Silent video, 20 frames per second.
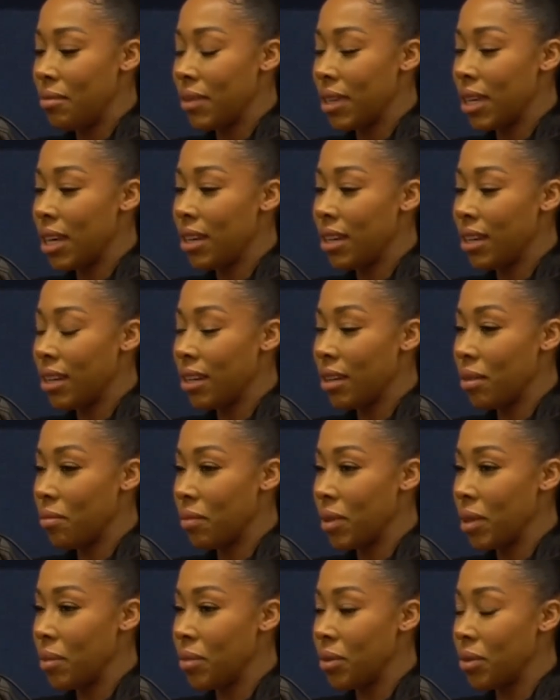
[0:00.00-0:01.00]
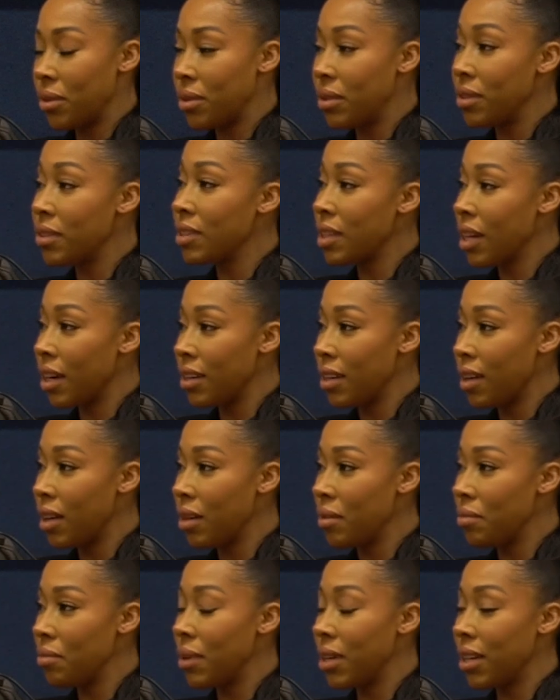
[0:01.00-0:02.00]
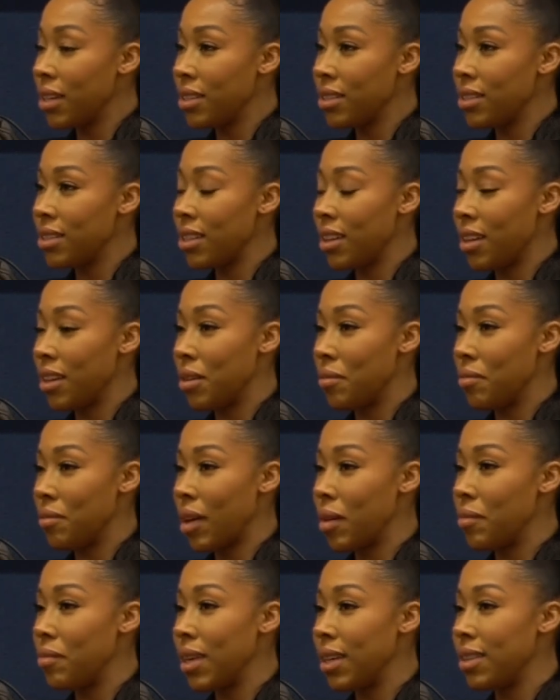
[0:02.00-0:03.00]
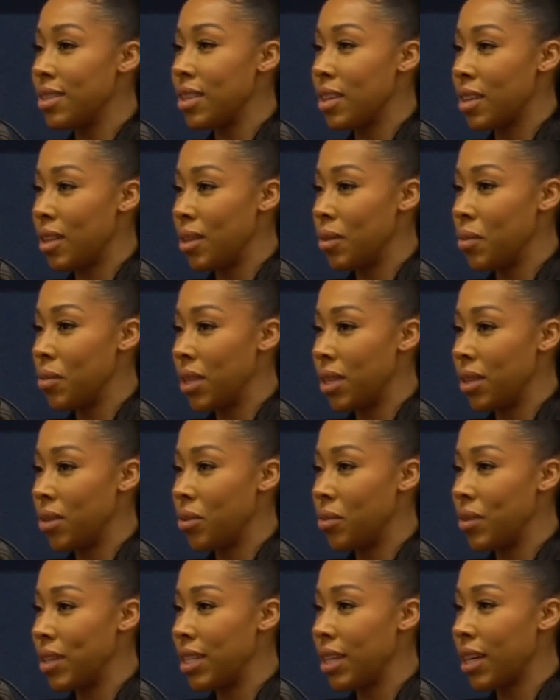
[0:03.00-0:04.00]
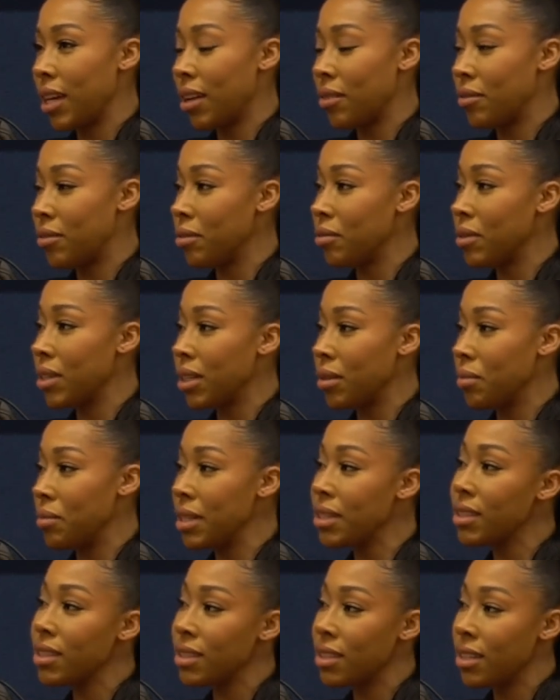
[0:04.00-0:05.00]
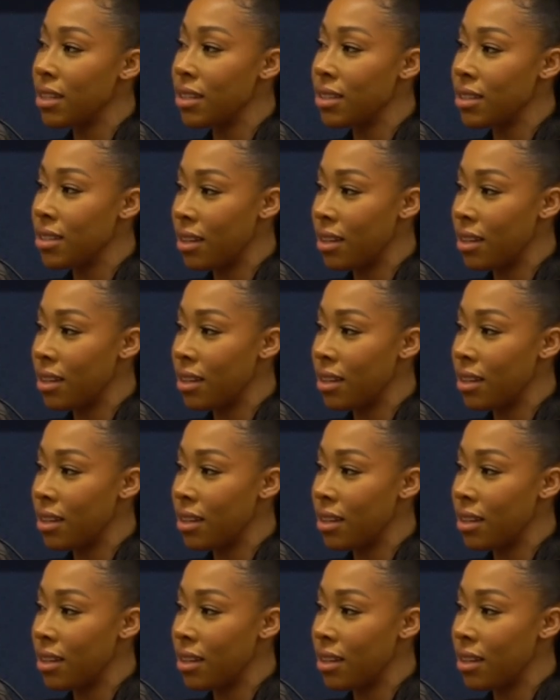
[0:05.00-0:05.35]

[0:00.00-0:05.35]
getting people to sign up. But amazingly, we already have 3 businesses